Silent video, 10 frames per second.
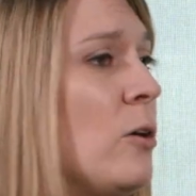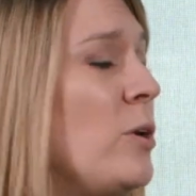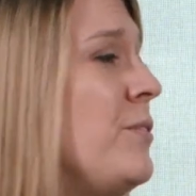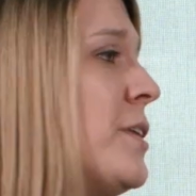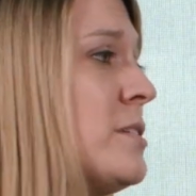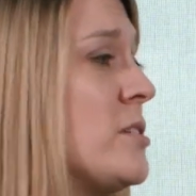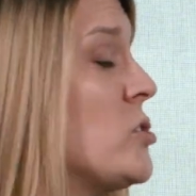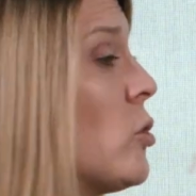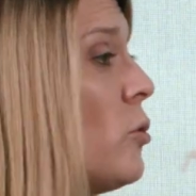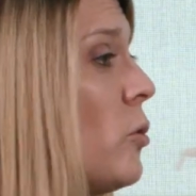or even things that
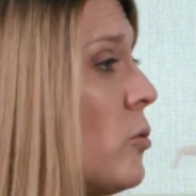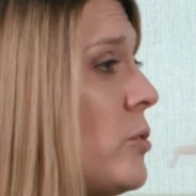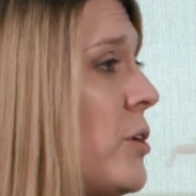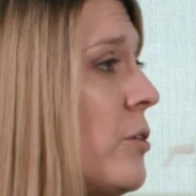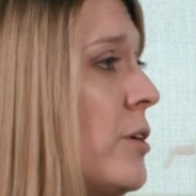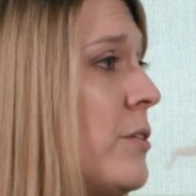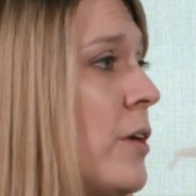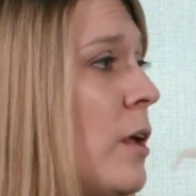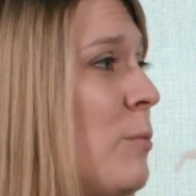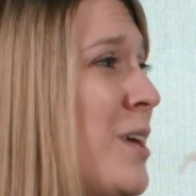start earlier in
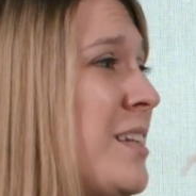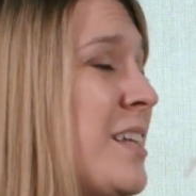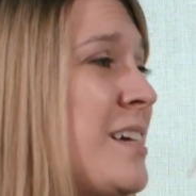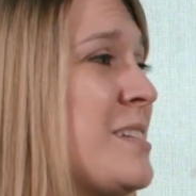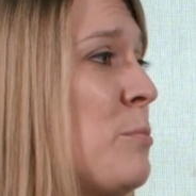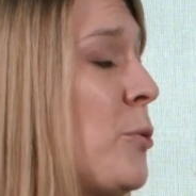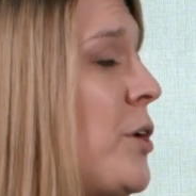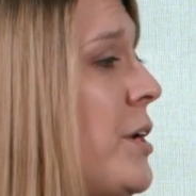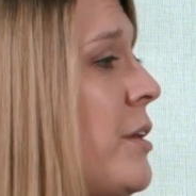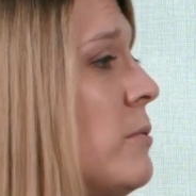development, like some
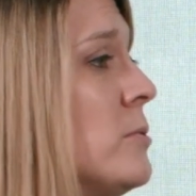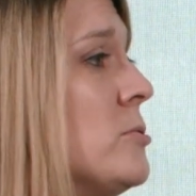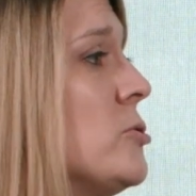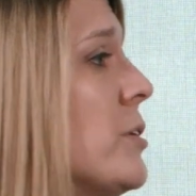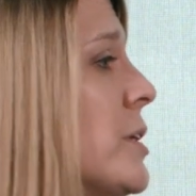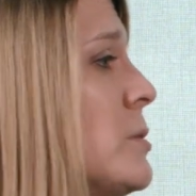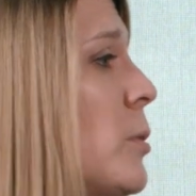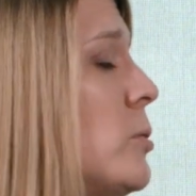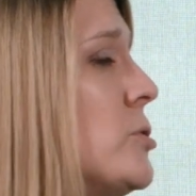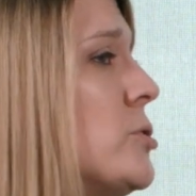prenatal drug
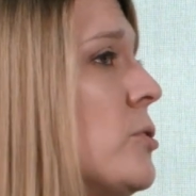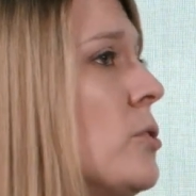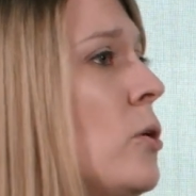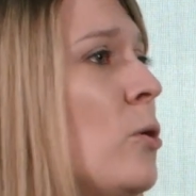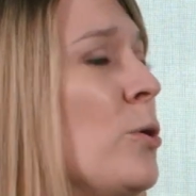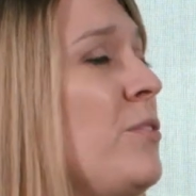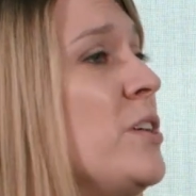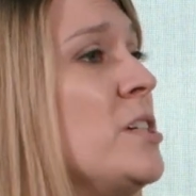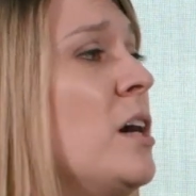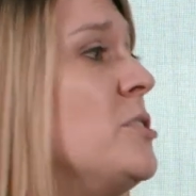exposure, or
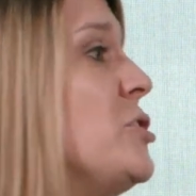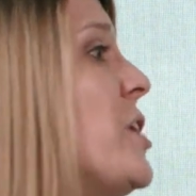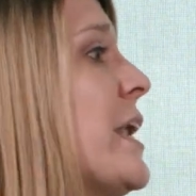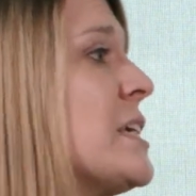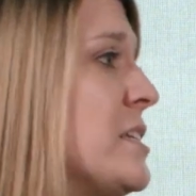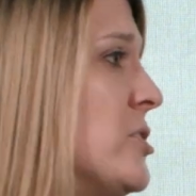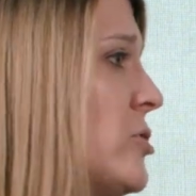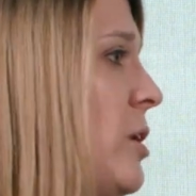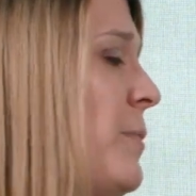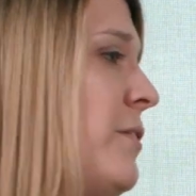even a genetic
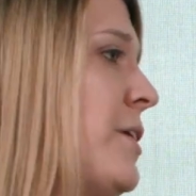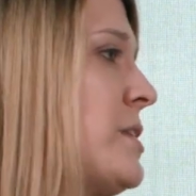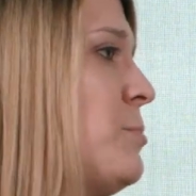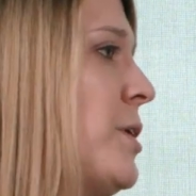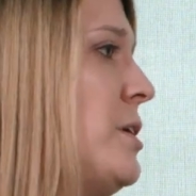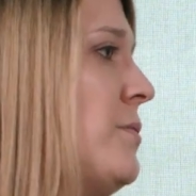syndrome that affects brain